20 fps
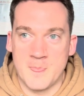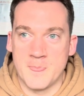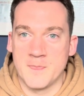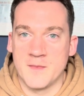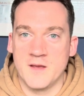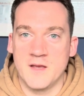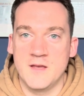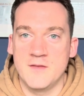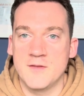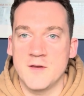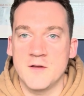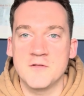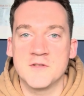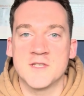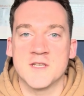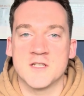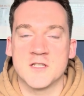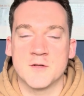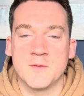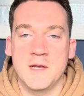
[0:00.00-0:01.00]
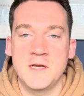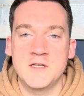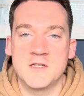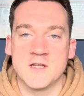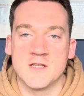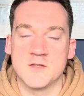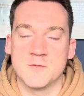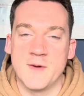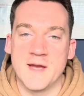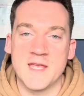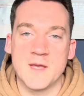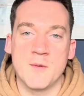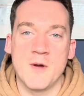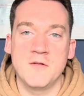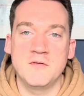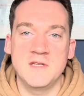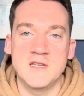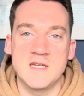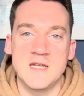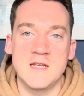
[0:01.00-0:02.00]
In those situations where you
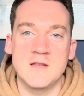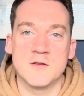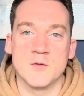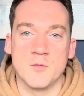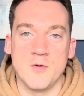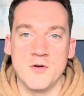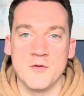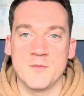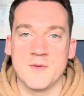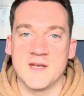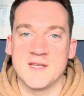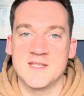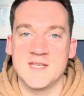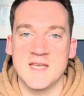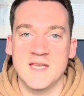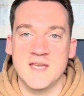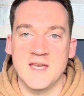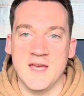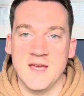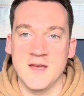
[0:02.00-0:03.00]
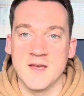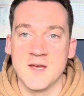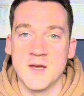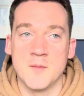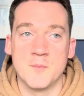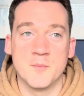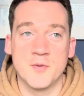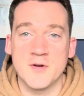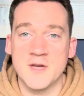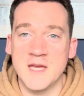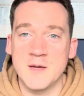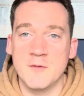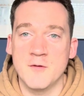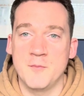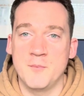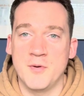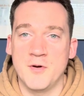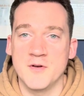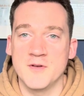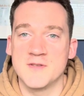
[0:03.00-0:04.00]
only need the one-way ticket, booking
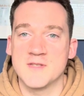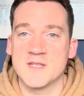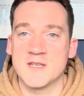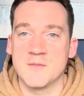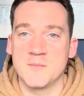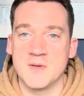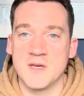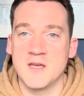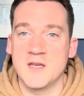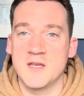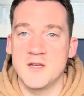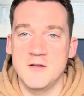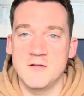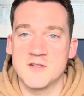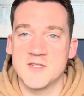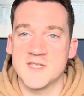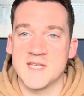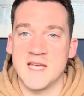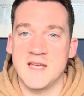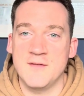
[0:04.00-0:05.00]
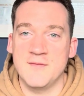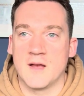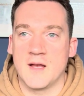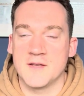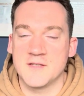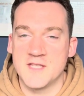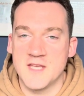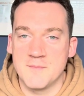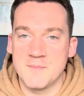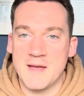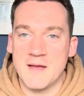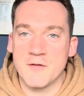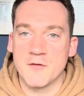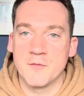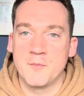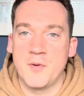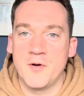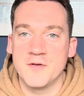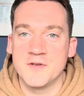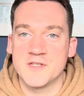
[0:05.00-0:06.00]
with points can be a huge saving, as the amount
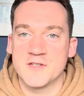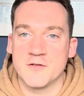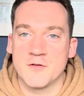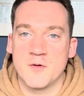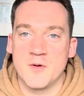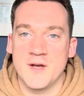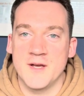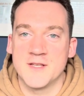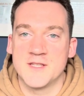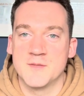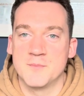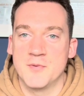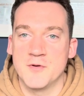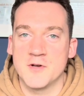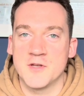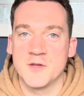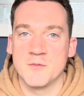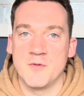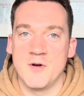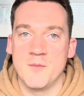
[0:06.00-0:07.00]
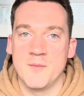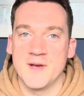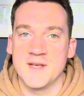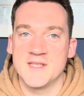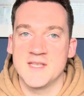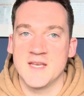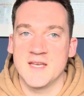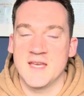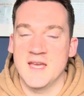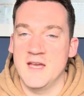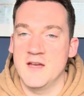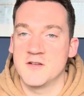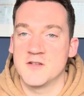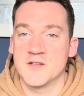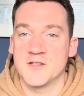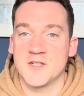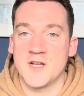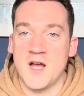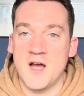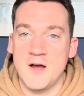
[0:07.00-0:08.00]
of points required to book the one-way ticket are
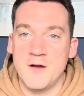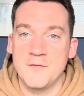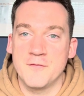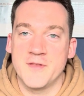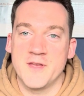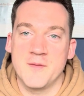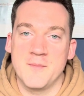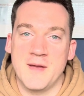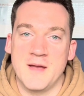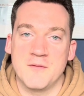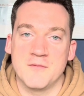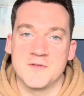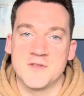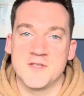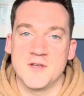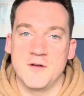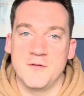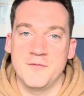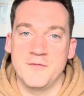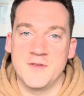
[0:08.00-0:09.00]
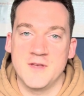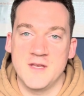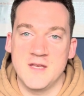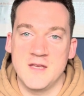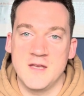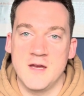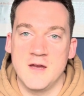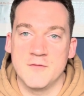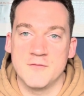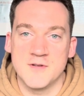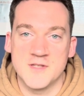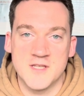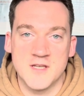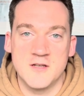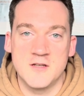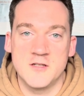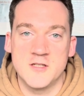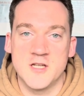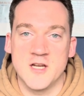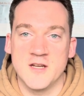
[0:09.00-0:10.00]
just half the amount of the
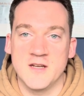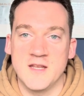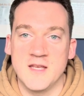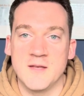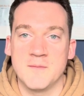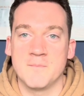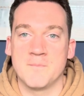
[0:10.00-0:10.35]
return journey.